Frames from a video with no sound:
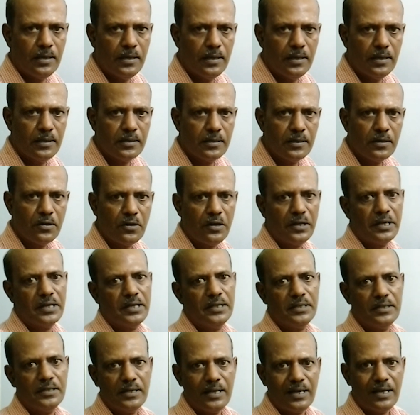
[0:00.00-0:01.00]
drawing is
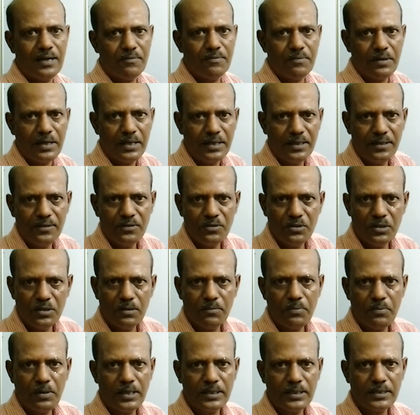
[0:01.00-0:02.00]
done by using
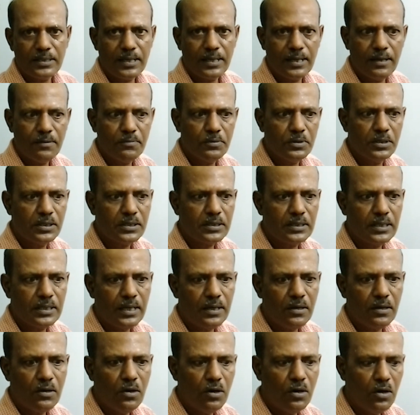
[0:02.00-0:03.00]
first angle projection
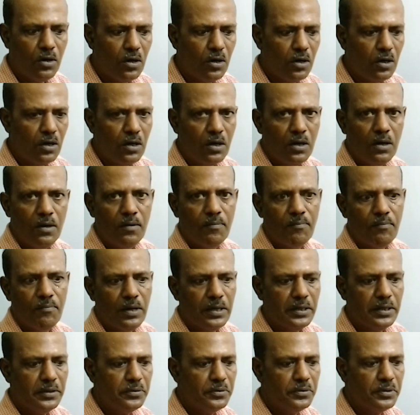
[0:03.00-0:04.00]
or by
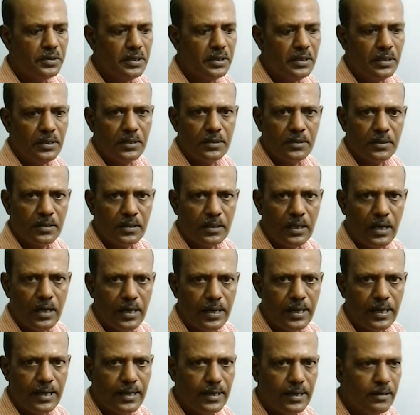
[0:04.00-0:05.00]
using third
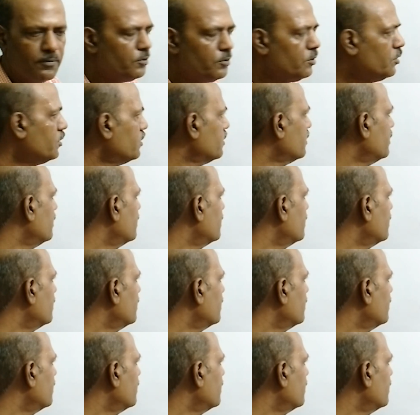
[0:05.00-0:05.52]
angle projection.